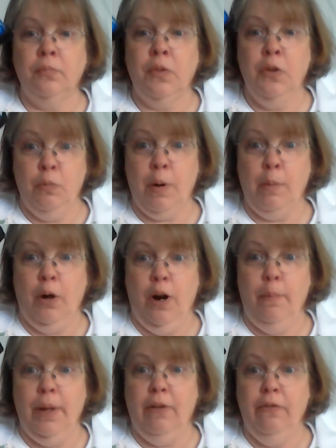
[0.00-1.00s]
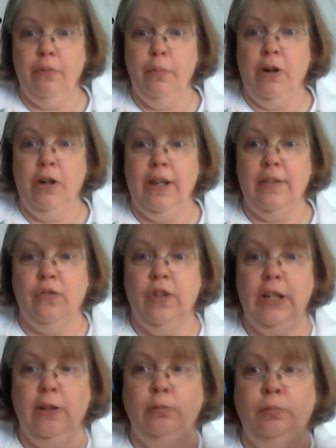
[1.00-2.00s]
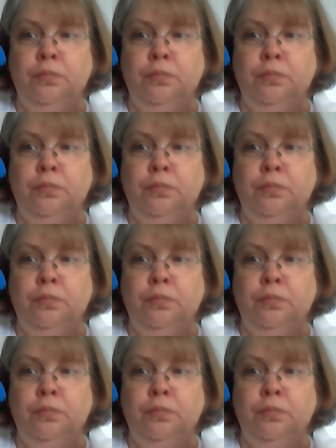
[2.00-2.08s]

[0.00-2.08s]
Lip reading: Remember our bell from our last video?